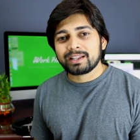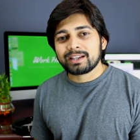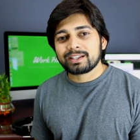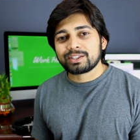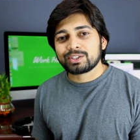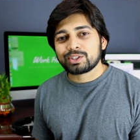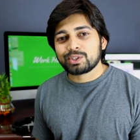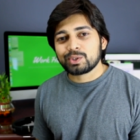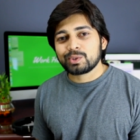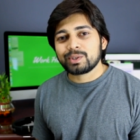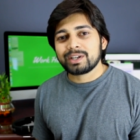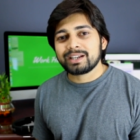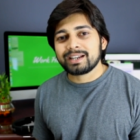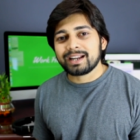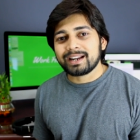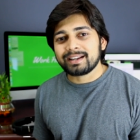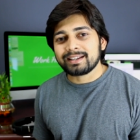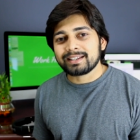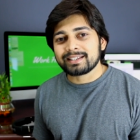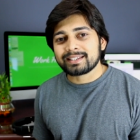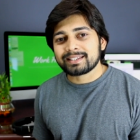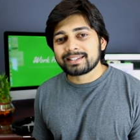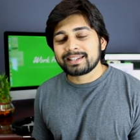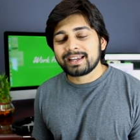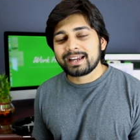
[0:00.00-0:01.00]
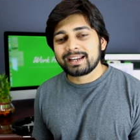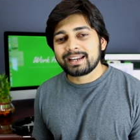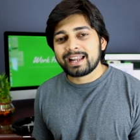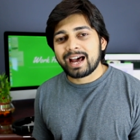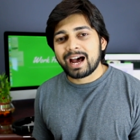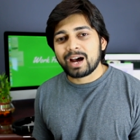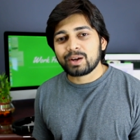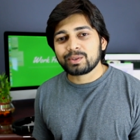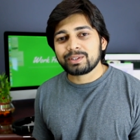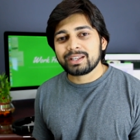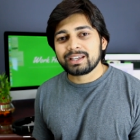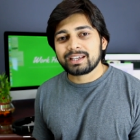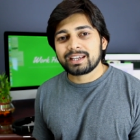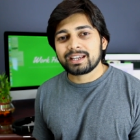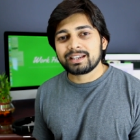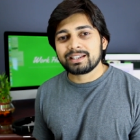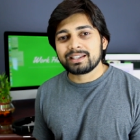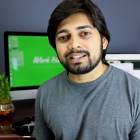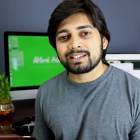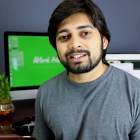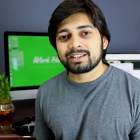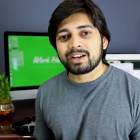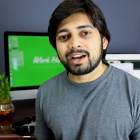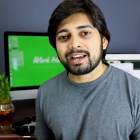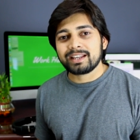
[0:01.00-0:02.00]
that students understand how they
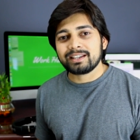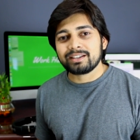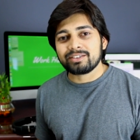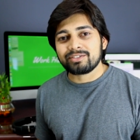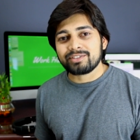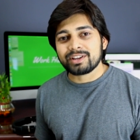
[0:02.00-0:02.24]
can design